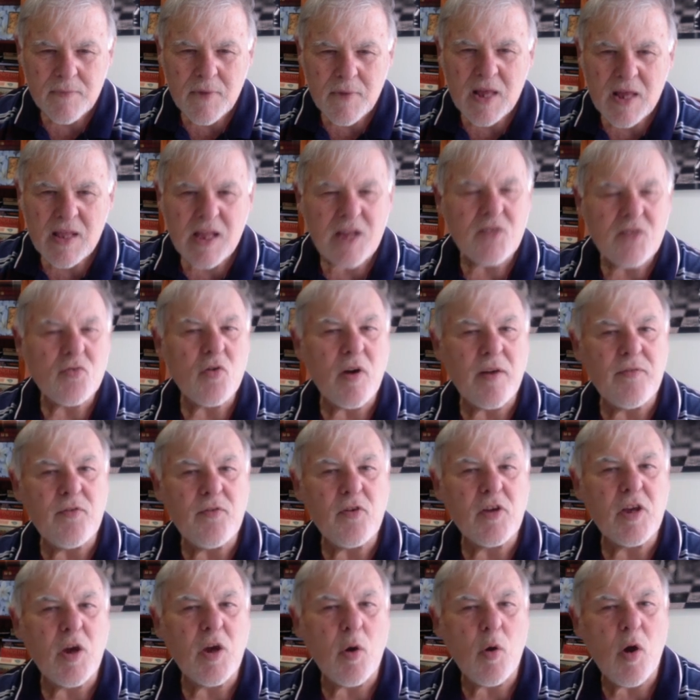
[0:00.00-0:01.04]
That's right. If you
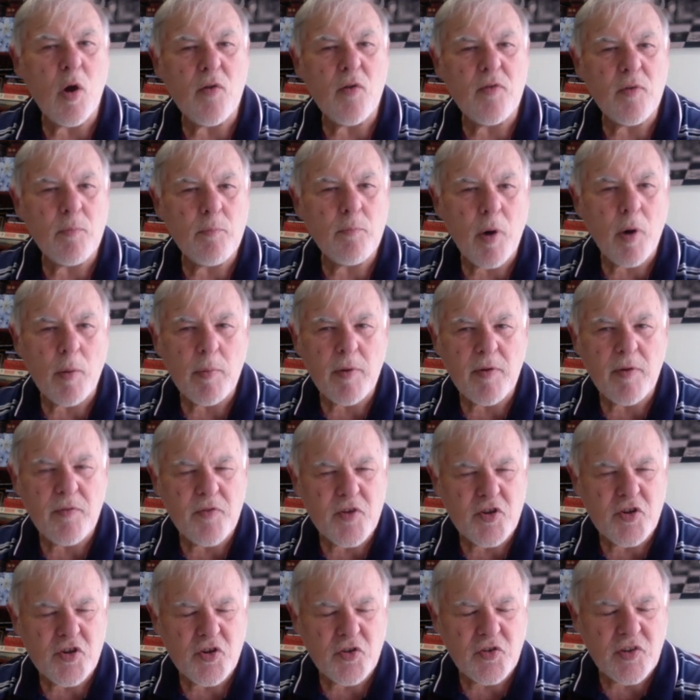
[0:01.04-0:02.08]
go over Bobby
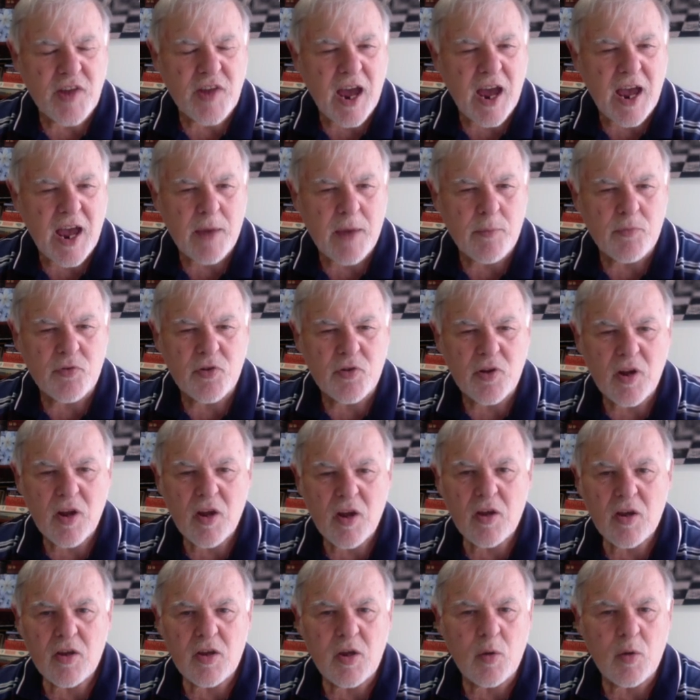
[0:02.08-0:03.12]
Fischer's games,
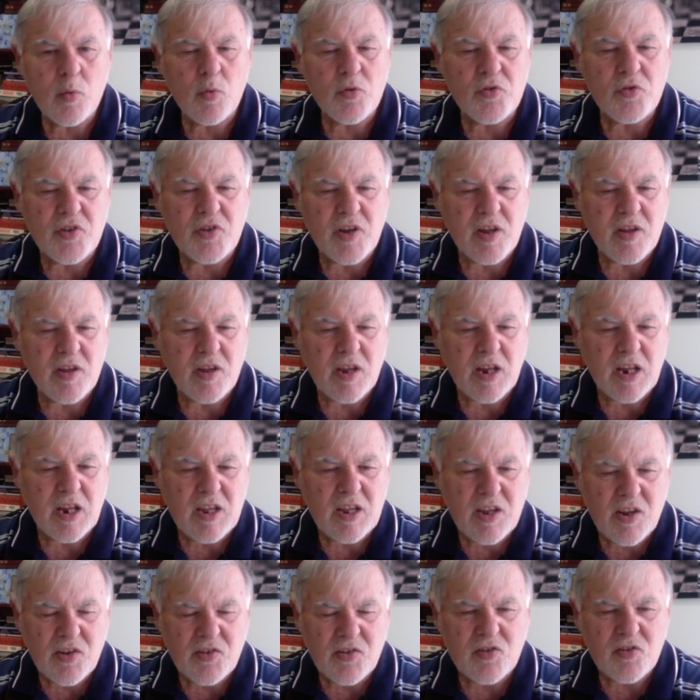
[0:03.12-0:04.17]
you will see that in
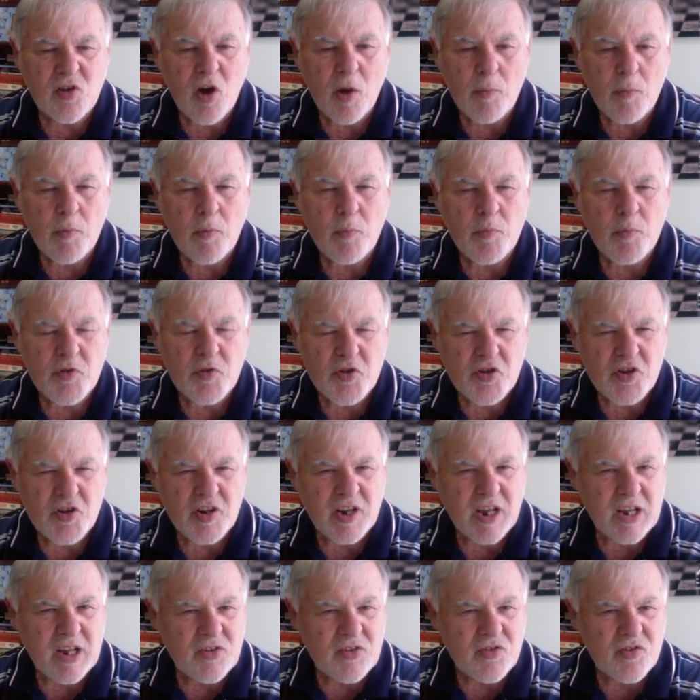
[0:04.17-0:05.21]
this type of position
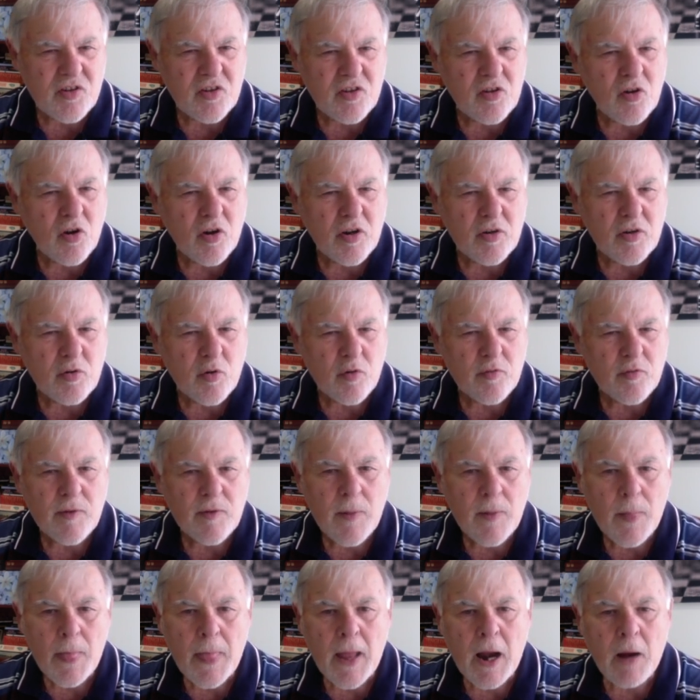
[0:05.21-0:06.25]
against the Najdorf,
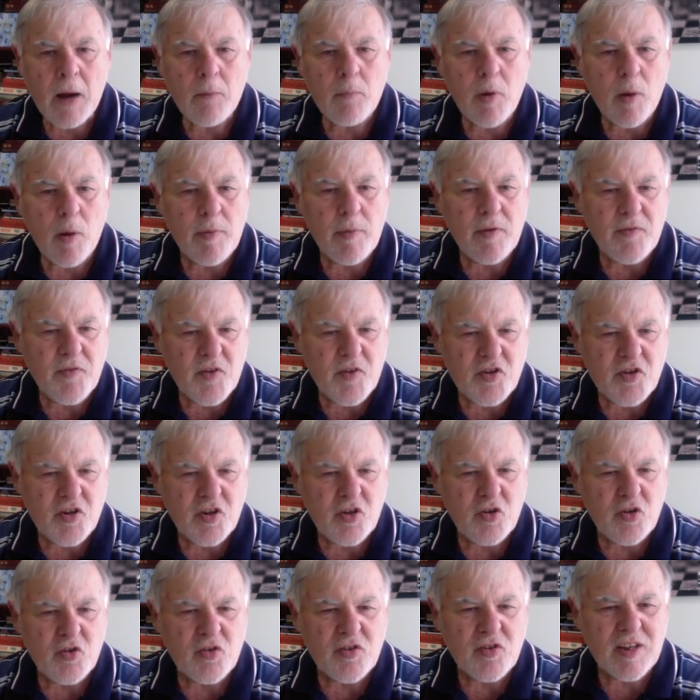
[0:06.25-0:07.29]
Bobby Fischer
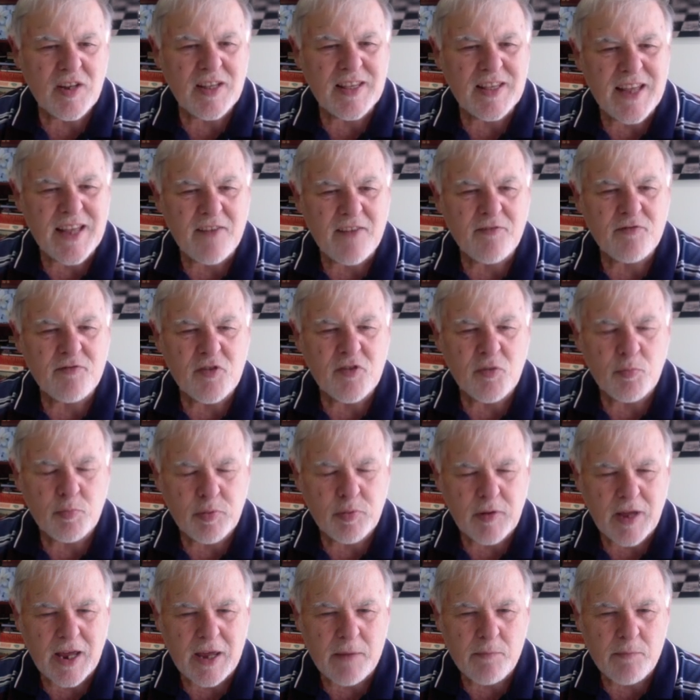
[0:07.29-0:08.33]
used to love to
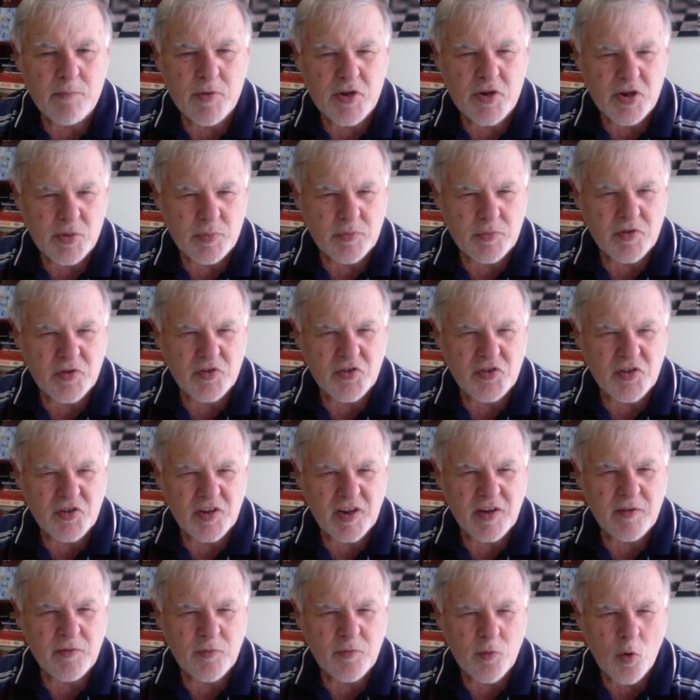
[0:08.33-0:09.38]
play bishop to
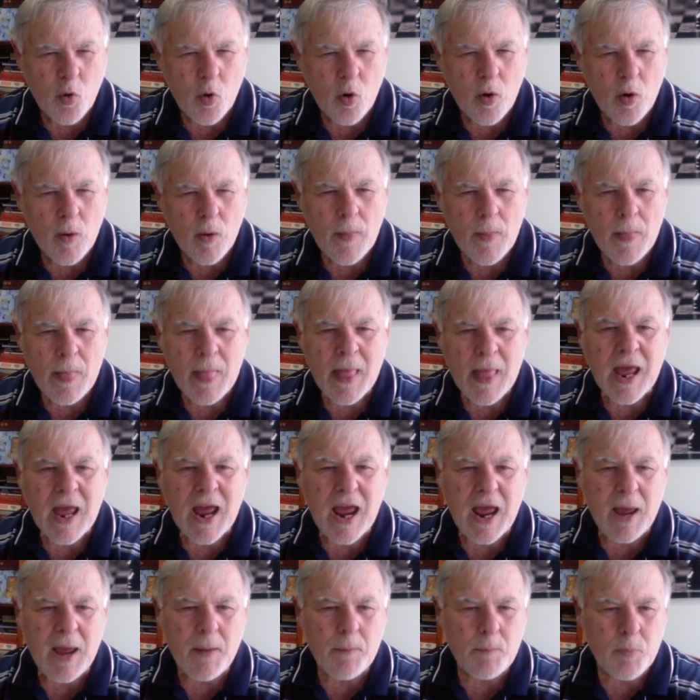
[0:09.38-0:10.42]
c4
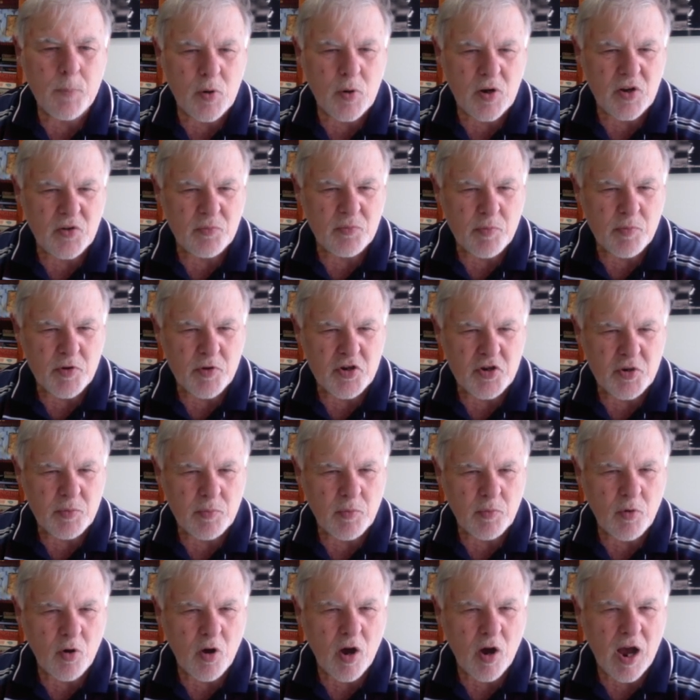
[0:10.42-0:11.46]
and put his bishop
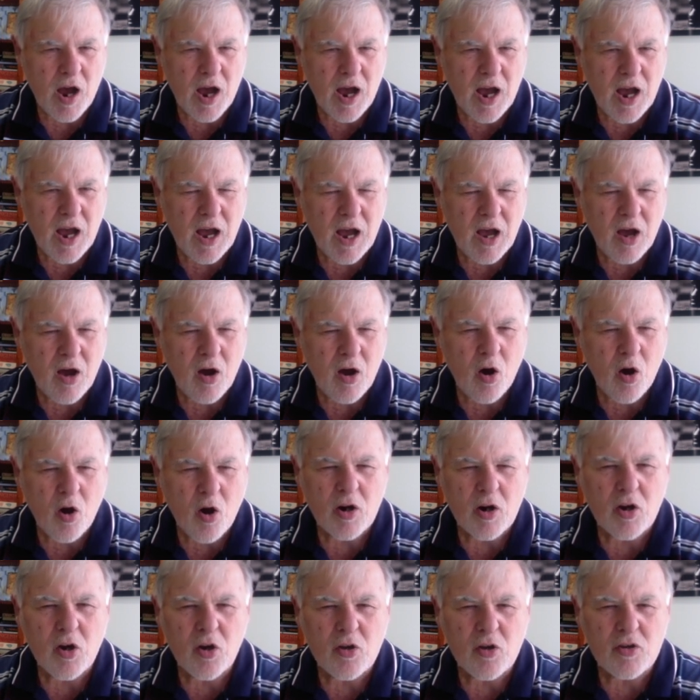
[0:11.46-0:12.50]

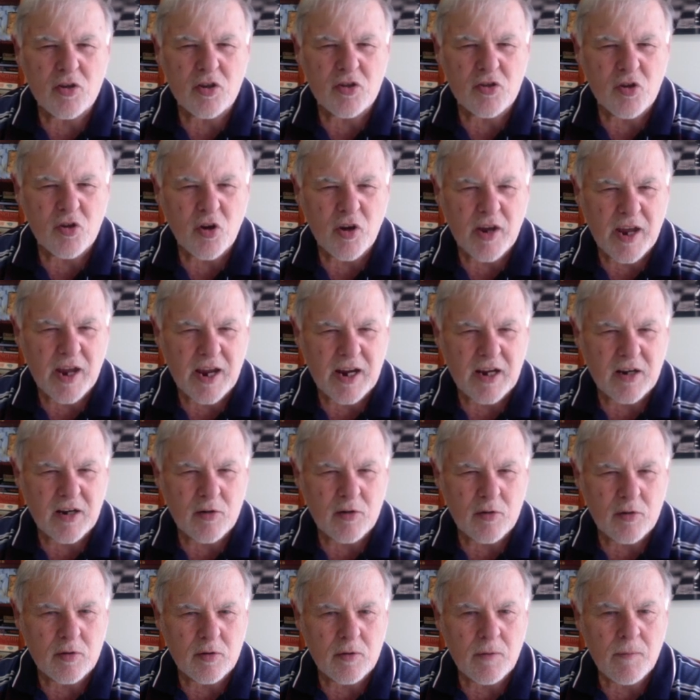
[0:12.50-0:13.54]
on the
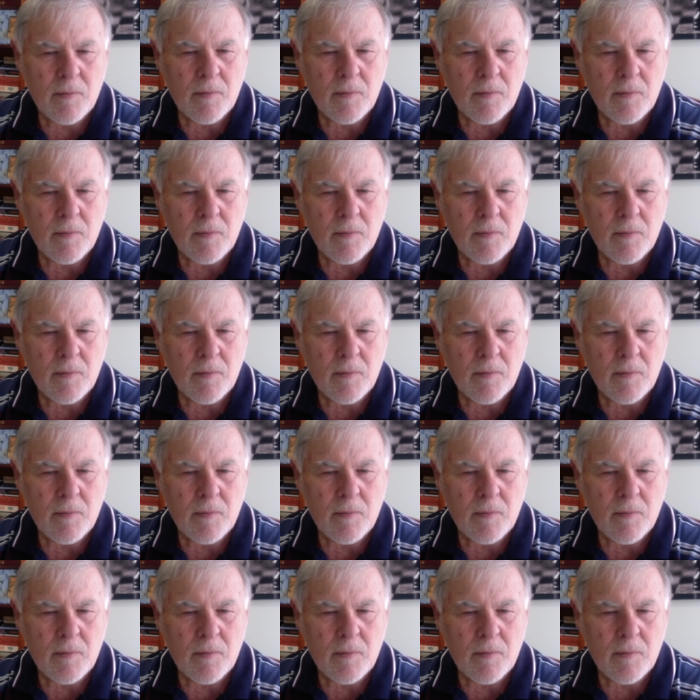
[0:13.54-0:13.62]
diagonal